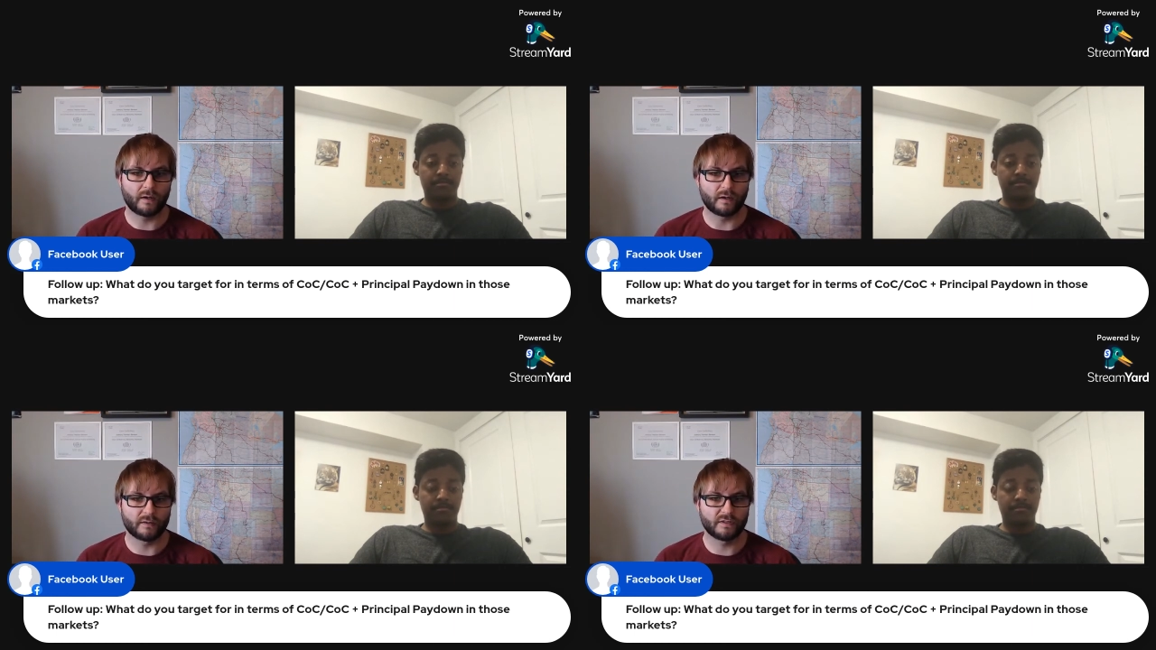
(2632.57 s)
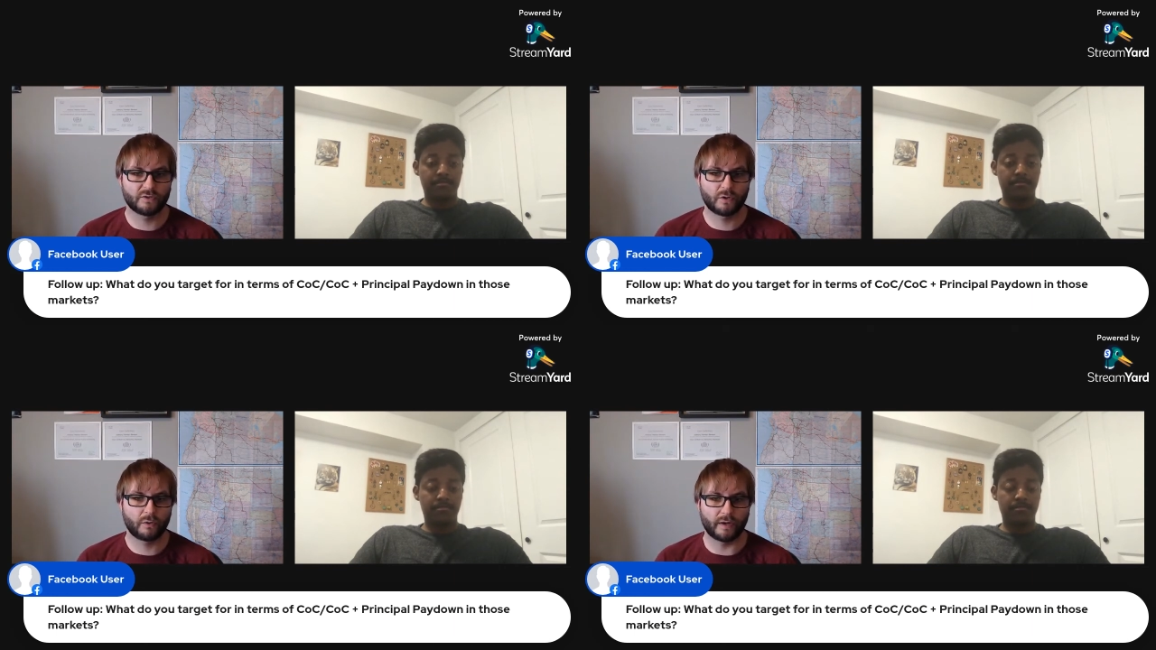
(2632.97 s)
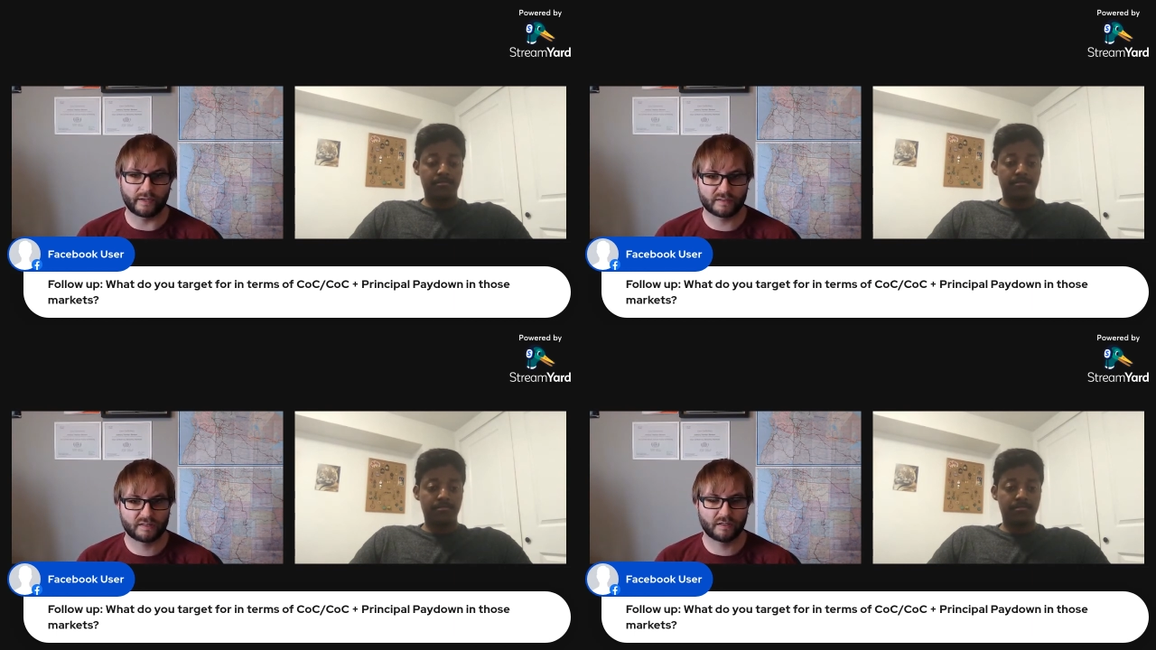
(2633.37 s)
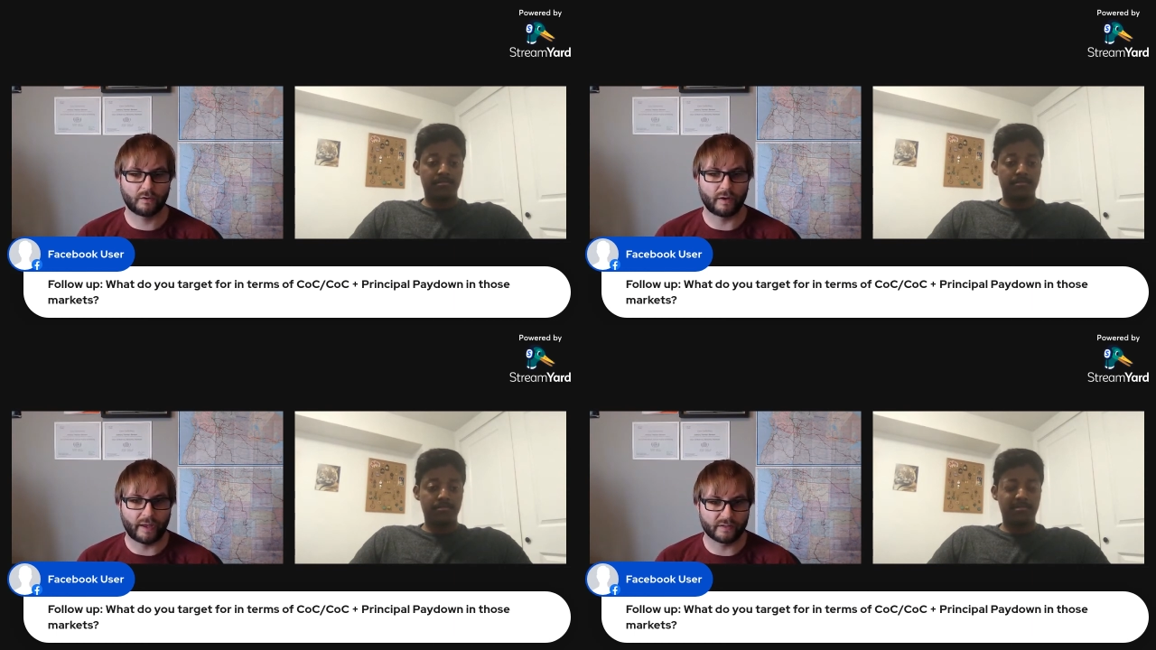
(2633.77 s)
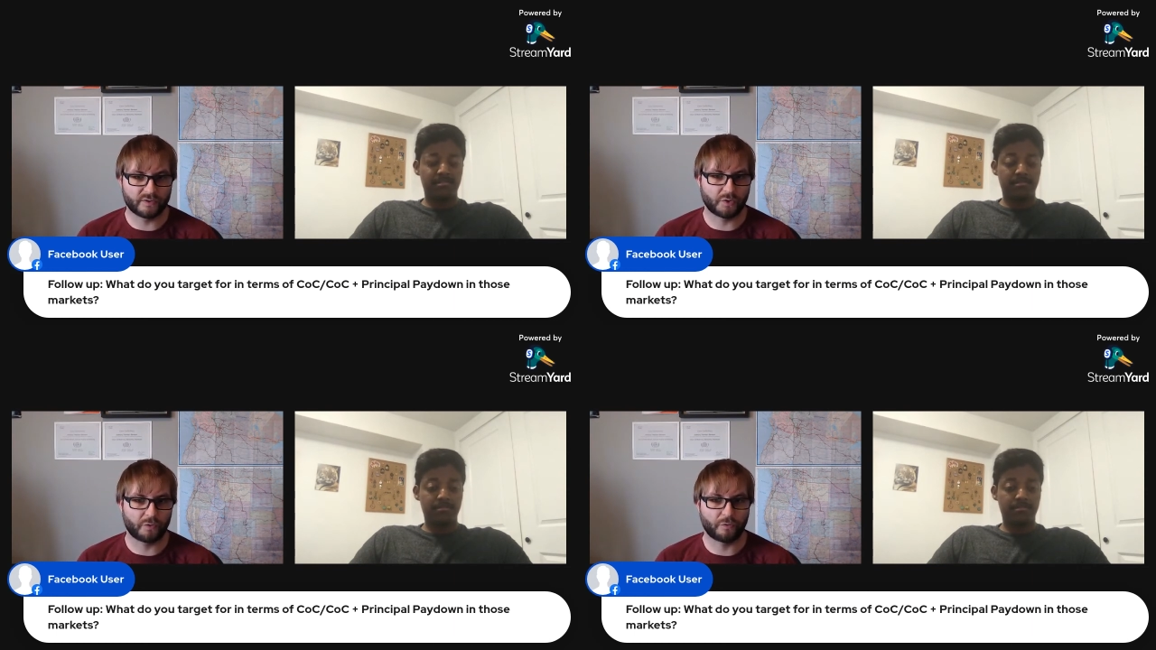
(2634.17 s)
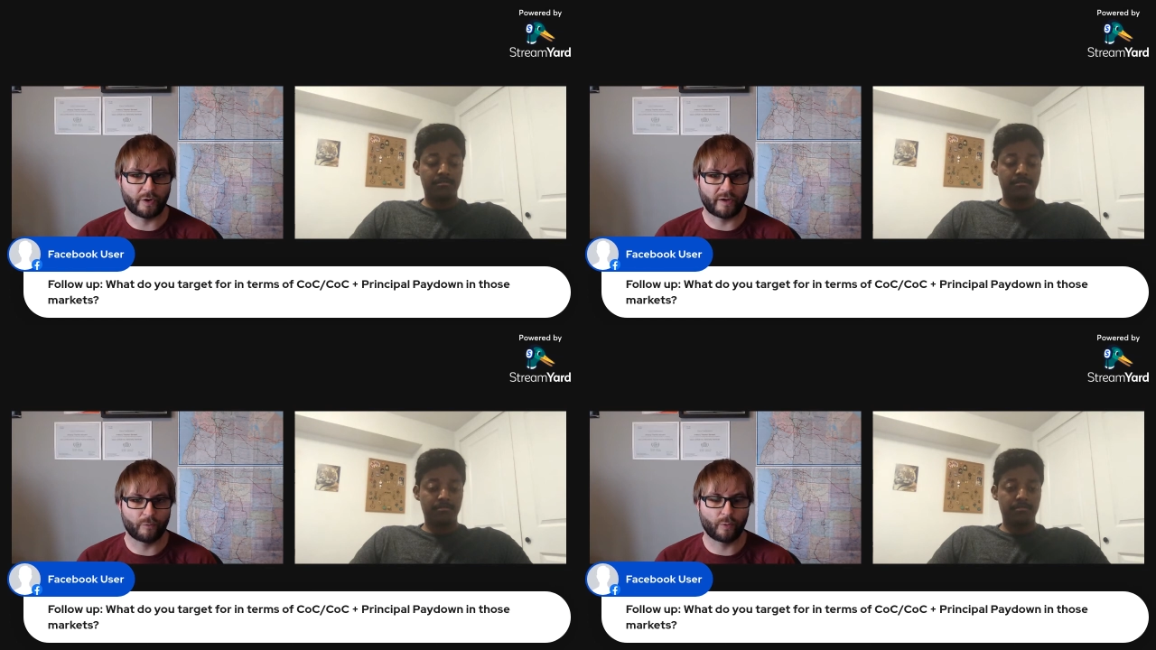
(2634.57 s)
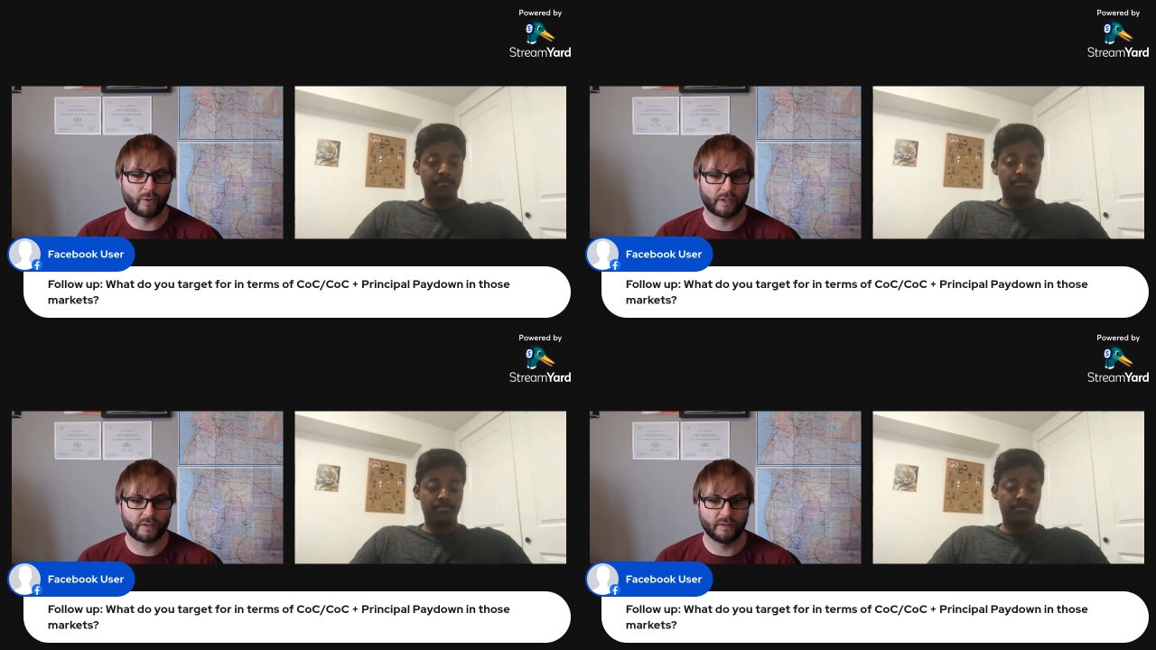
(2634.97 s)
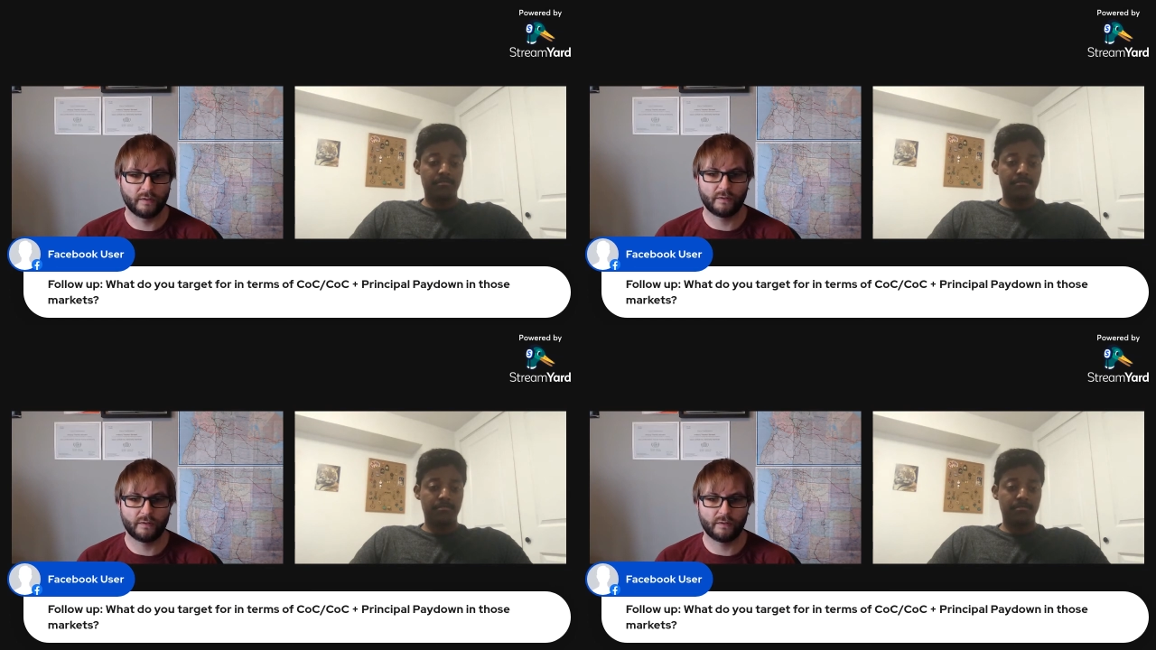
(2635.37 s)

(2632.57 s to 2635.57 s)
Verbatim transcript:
Speaker 1: Uh, there's no like single answer for everyone.